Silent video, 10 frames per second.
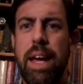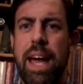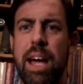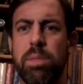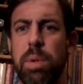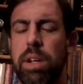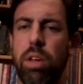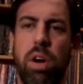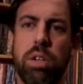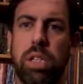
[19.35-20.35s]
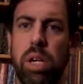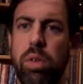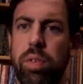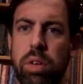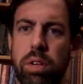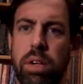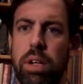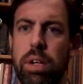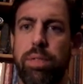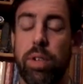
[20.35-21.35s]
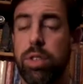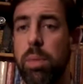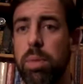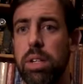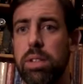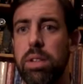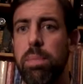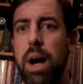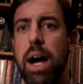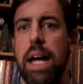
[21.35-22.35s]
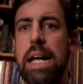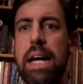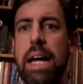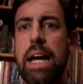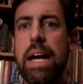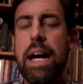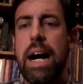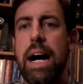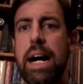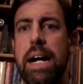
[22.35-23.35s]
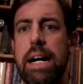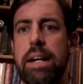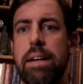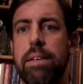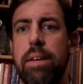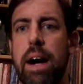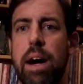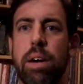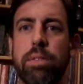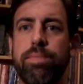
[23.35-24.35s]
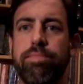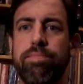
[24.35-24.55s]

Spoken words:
has been glossed over for some reason by our